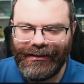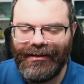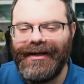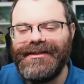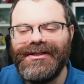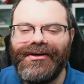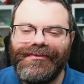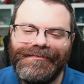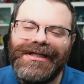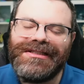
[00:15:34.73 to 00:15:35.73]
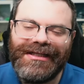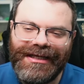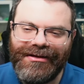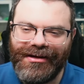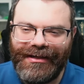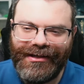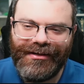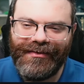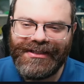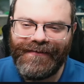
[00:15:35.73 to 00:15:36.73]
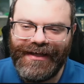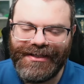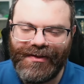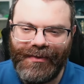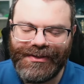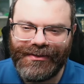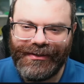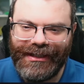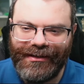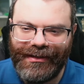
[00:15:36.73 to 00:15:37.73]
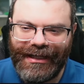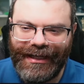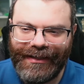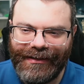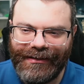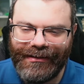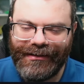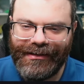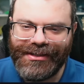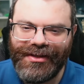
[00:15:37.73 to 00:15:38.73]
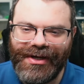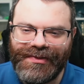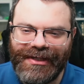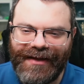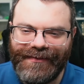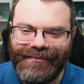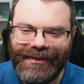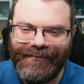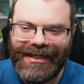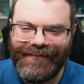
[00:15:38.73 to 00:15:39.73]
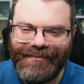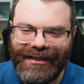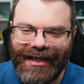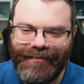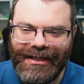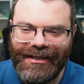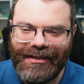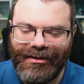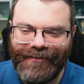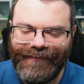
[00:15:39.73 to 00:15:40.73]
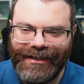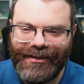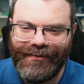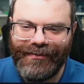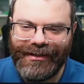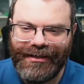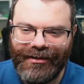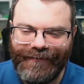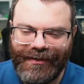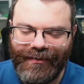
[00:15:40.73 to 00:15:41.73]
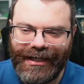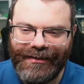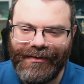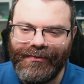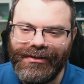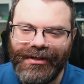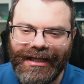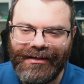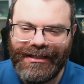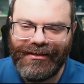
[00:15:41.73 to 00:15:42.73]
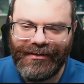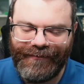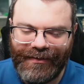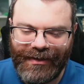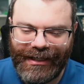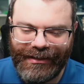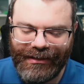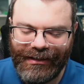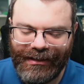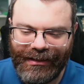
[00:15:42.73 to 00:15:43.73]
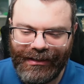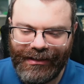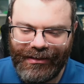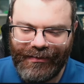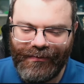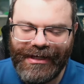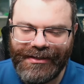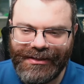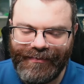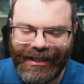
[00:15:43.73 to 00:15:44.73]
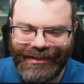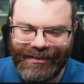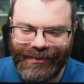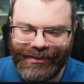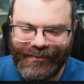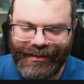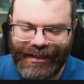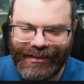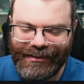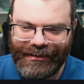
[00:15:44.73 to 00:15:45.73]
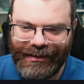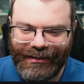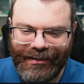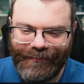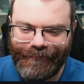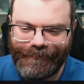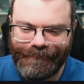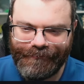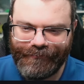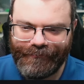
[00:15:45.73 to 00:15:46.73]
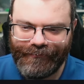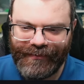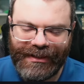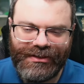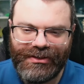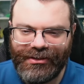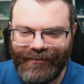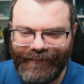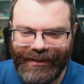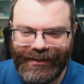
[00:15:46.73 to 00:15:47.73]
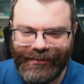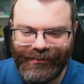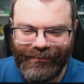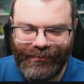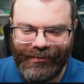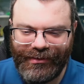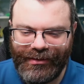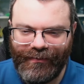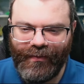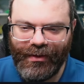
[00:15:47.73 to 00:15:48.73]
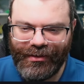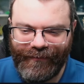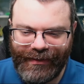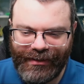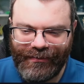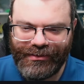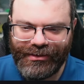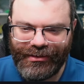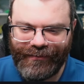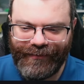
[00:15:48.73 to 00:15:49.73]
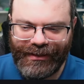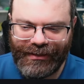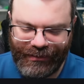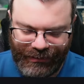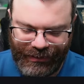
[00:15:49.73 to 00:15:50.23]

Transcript: All right, so it's the ER here. This V is almost certainly the lie, because otherwise we'd have to we'd have to be like PERV or ERVY. Now we'll look at ERVY. What else could possibly do that? Um, Survey or Wervy or Turvy,